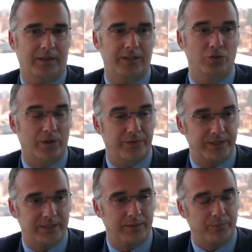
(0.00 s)
and to
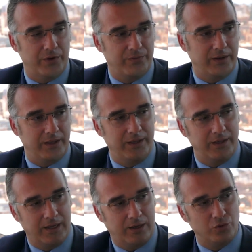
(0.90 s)
understand
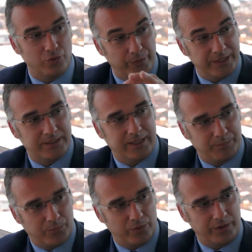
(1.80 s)
perfectly how to reach
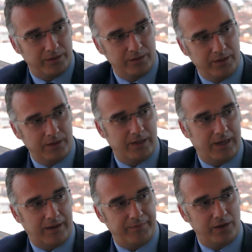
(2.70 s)
that point,
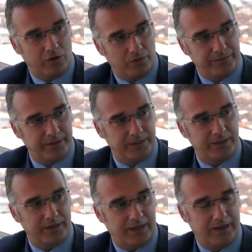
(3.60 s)
having covered
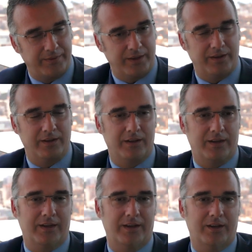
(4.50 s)
and having
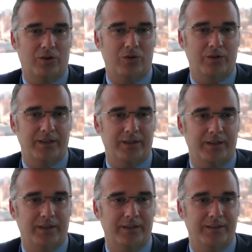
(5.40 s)
all
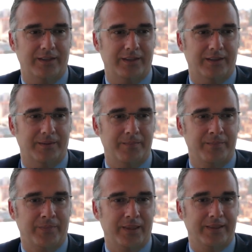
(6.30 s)
the
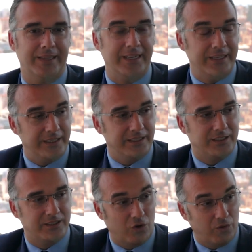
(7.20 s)

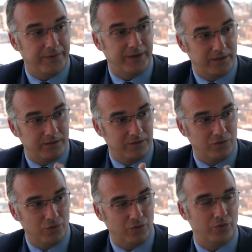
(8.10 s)
needs covered
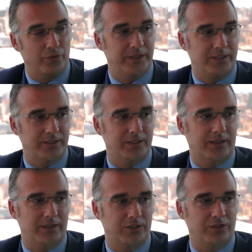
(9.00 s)
to reach it
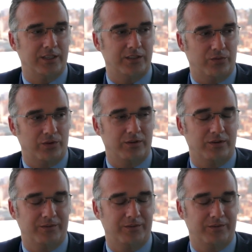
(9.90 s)
successful.